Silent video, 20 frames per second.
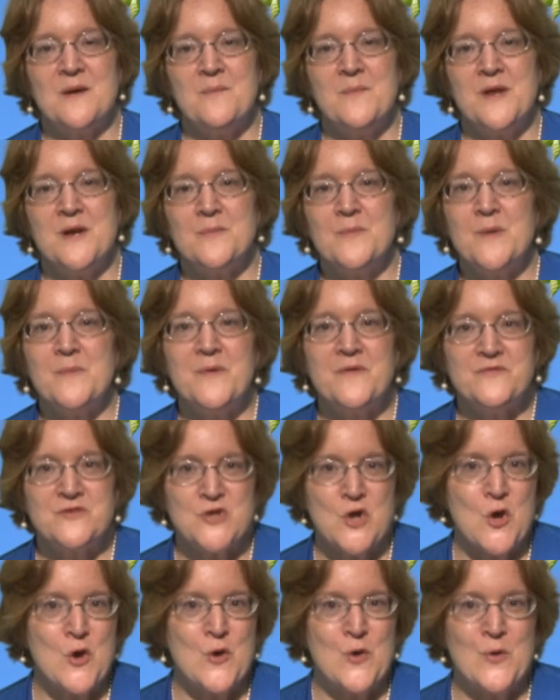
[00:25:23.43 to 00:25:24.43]
a minimum of
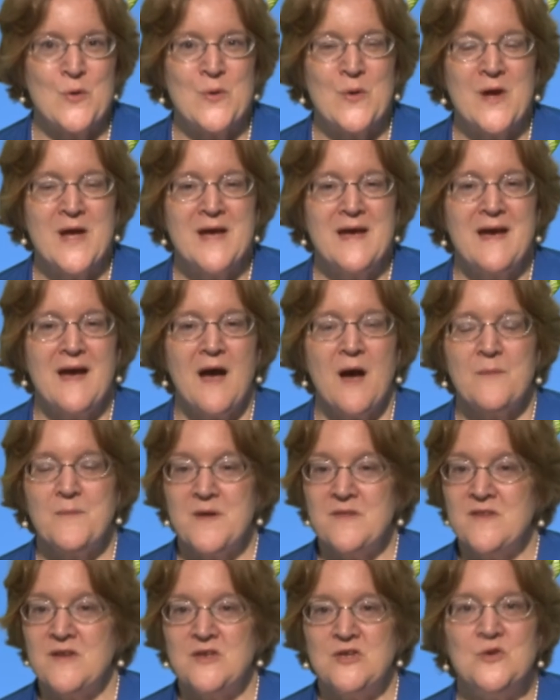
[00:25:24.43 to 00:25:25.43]
2,
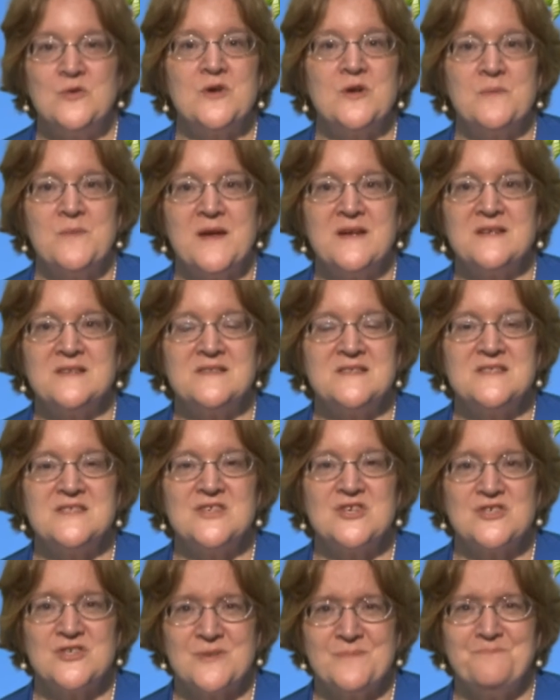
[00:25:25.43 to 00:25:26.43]
and then you can make a
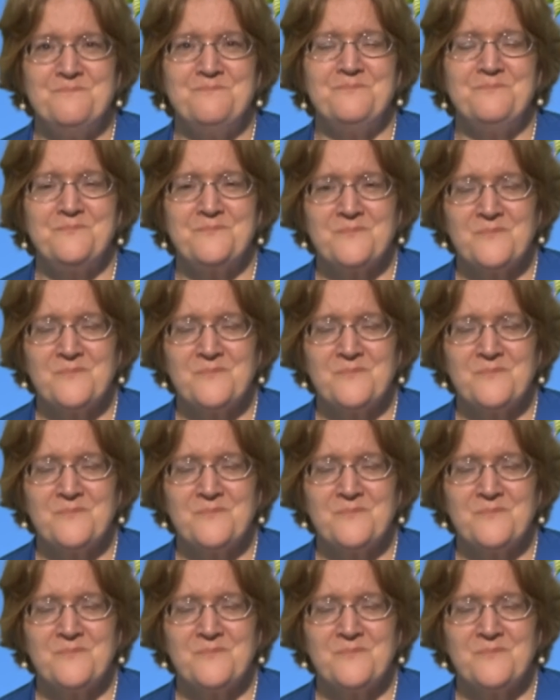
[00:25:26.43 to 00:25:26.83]
decision